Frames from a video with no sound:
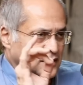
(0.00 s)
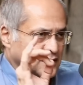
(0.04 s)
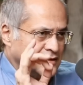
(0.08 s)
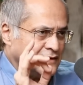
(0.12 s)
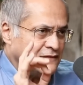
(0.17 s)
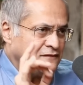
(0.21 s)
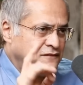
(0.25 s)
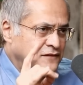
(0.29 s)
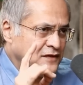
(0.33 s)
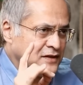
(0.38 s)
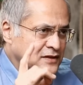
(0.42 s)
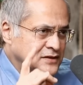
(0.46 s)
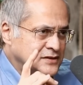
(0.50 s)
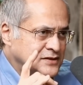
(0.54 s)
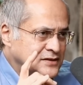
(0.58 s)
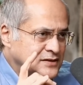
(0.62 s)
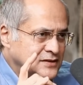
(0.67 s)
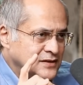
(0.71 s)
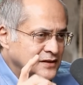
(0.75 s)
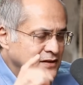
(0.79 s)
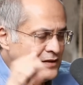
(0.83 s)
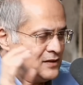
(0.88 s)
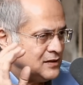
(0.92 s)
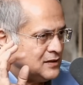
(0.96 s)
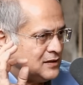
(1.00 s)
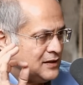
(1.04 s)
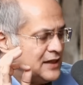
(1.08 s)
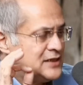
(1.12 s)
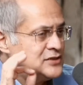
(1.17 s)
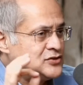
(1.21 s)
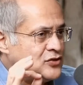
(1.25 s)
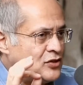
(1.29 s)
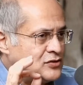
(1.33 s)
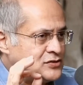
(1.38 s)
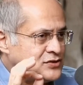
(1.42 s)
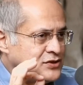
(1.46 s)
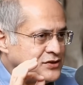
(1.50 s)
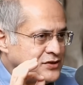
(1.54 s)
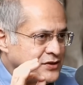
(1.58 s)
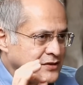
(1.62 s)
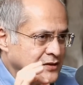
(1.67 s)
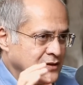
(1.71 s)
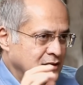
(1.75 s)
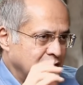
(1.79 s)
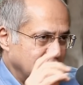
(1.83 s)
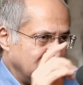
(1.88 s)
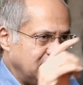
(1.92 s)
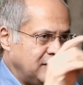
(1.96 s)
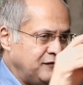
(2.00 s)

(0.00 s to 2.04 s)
The first is oxygen.